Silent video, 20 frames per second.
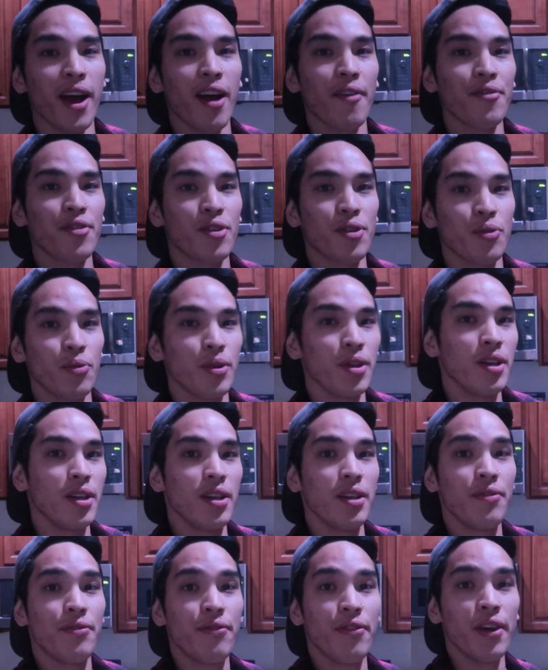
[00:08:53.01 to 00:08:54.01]
After
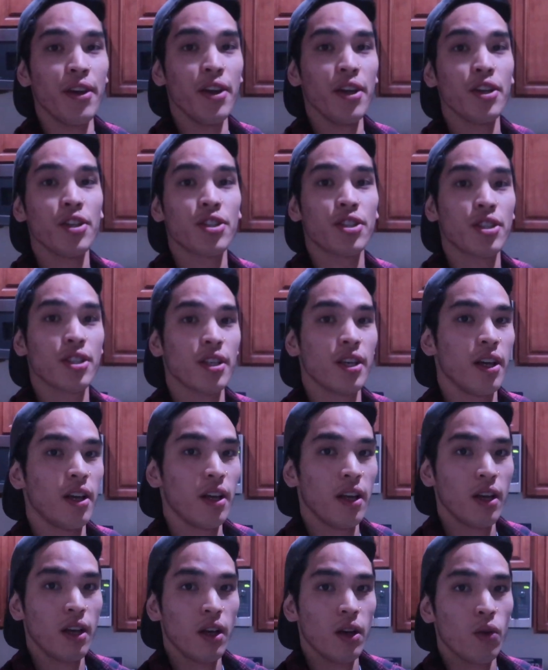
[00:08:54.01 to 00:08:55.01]
we finished
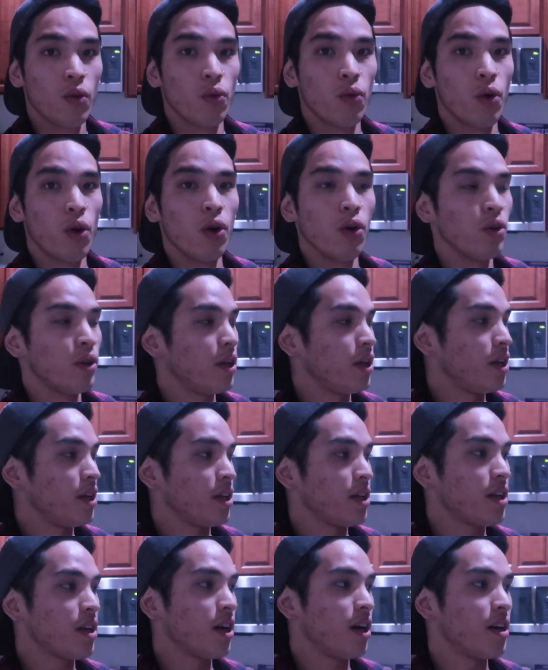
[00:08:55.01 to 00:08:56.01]

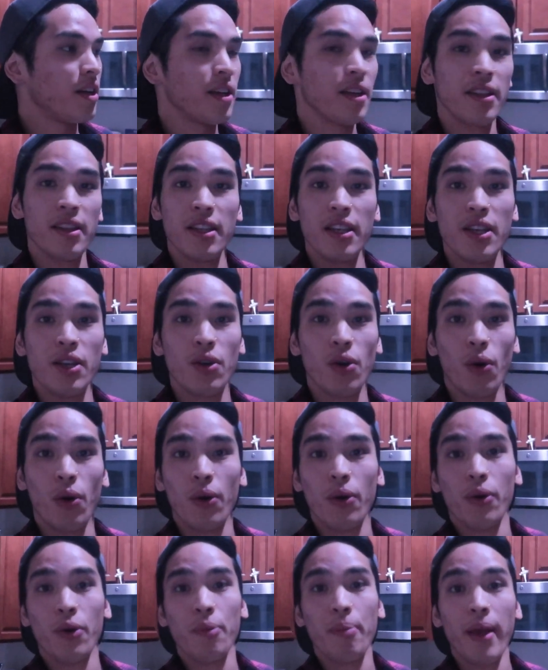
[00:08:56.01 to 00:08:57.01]
rolling, cutting the
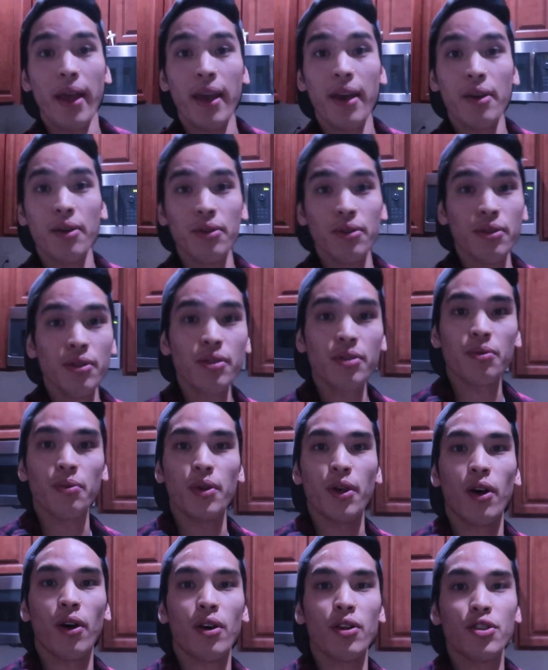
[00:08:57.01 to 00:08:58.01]
quarter panels,
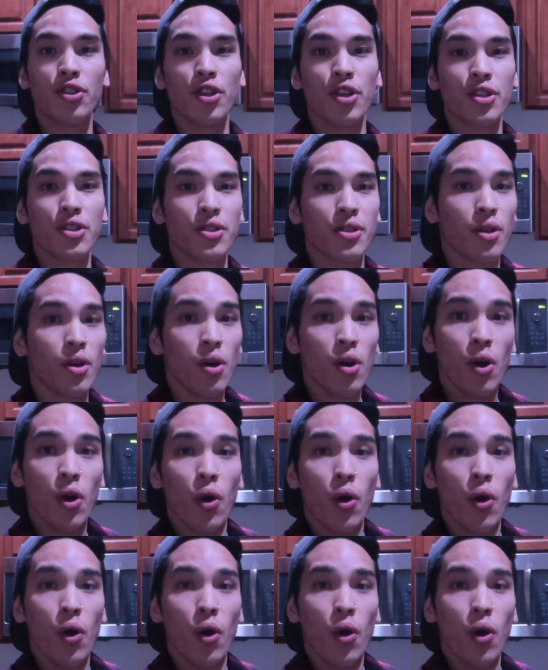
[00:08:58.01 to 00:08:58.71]
we all just